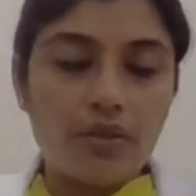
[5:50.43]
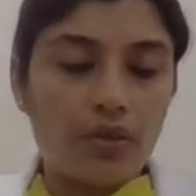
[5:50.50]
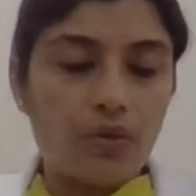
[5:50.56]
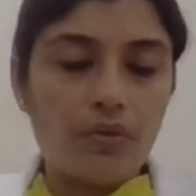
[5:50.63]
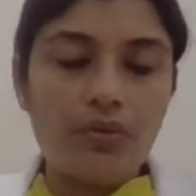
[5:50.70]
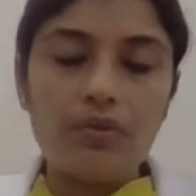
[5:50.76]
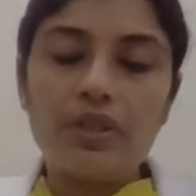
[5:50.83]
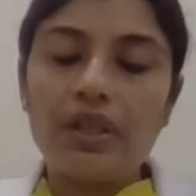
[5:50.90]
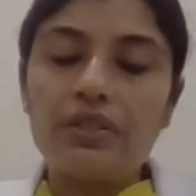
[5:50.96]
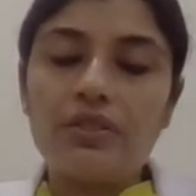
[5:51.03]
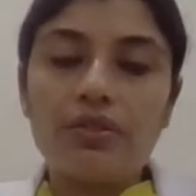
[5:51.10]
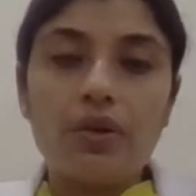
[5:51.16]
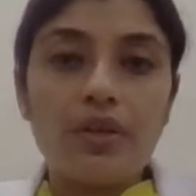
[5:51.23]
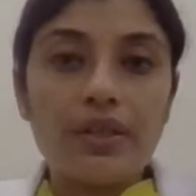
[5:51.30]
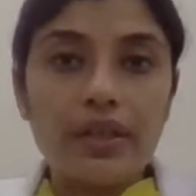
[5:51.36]
No, it's
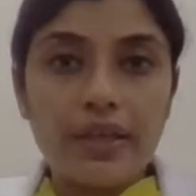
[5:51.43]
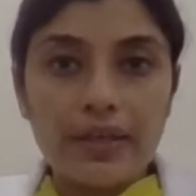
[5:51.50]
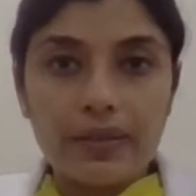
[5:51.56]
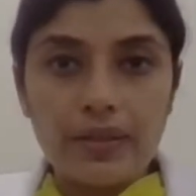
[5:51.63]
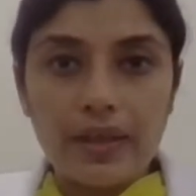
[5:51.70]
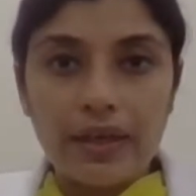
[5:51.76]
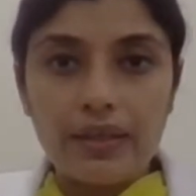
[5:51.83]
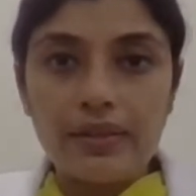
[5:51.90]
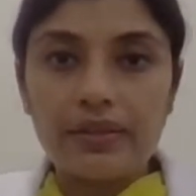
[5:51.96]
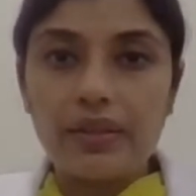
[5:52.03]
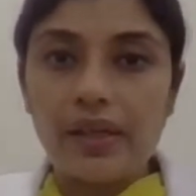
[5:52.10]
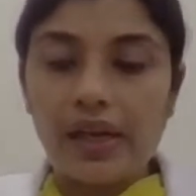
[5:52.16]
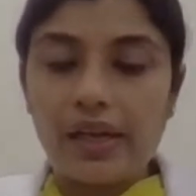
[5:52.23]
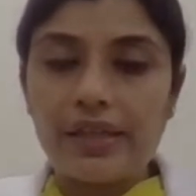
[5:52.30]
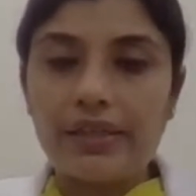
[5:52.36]
not like that.
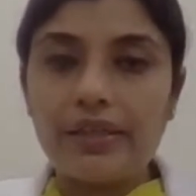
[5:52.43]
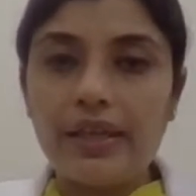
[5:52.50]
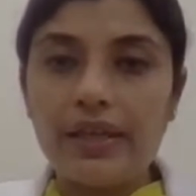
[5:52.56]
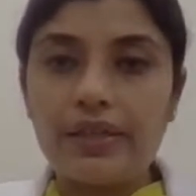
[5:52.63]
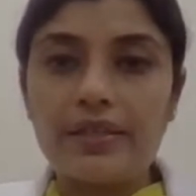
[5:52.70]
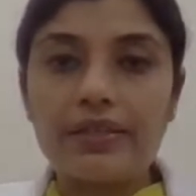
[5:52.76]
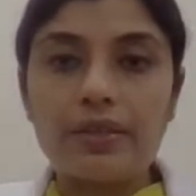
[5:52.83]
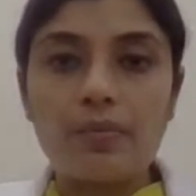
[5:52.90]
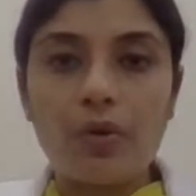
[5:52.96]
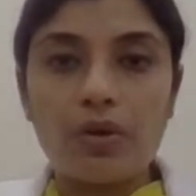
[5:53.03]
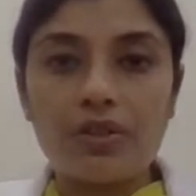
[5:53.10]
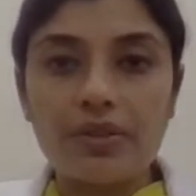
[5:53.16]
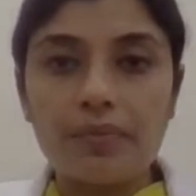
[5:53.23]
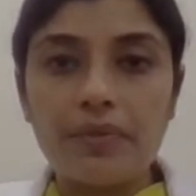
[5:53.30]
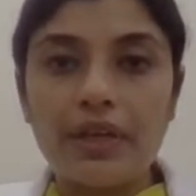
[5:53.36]
The idea is, the
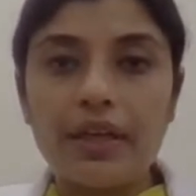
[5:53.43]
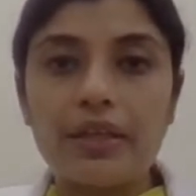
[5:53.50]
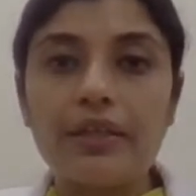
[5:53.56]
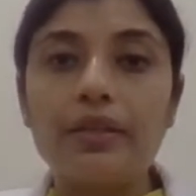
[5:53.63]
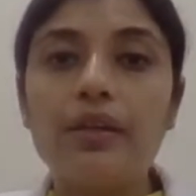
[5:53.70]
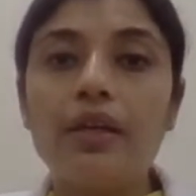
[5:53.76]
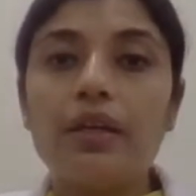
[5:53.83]
bottom line,